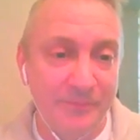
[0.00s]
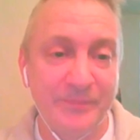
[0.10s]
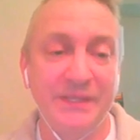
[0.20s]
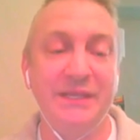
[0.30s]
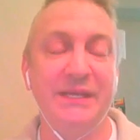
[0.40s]

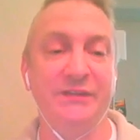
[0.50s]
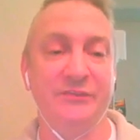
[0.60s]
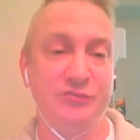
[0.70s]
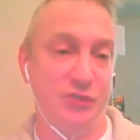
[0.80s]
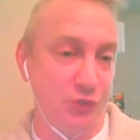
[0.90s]
it's
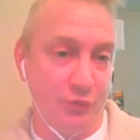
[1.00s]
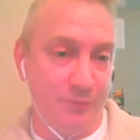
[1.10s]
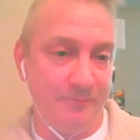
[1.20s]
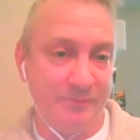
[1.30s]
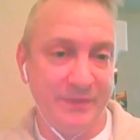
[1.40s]

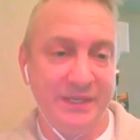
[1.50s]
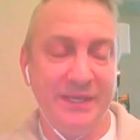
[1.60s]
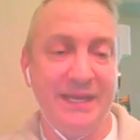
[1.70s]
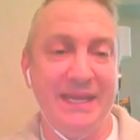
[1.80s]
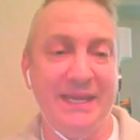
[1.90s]
Doom,
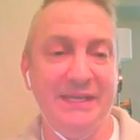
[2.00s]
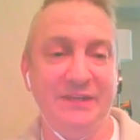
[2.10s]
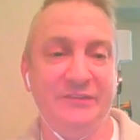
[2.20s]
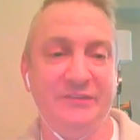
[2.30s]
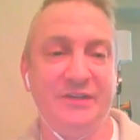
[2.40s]
and it's
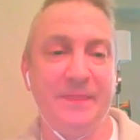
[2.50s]
got